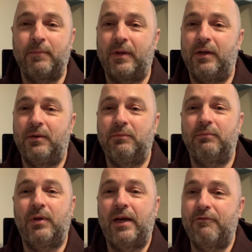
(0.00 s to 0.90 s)
You know,
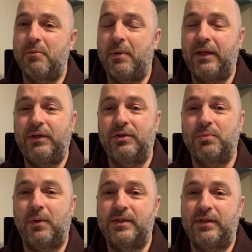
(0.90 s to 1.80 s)
not everybody just
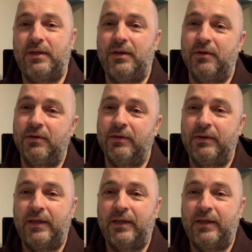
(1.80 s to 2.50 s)
wants to hear,